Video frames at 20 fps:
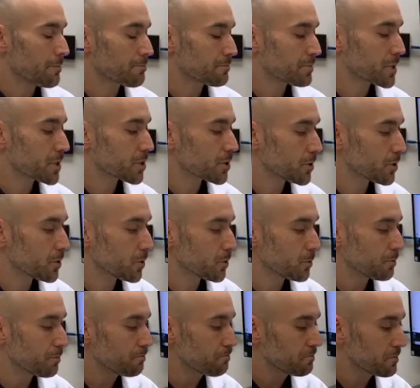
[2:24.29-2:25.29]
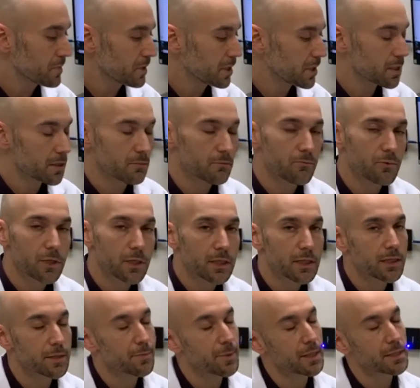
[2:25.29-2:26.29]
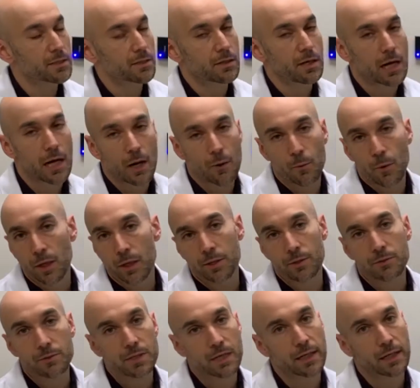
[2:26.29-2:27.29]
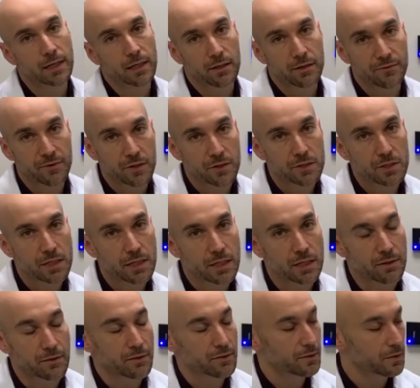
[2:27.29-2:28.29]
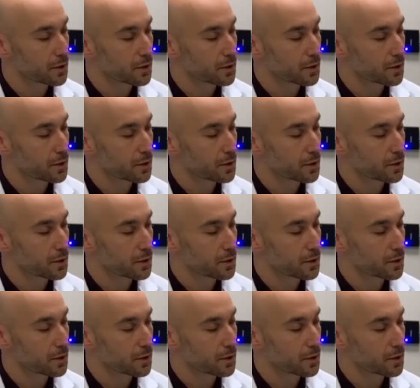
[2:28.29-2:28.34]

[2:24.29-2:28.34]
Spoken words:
So it really depends on how well you take care of your teeth.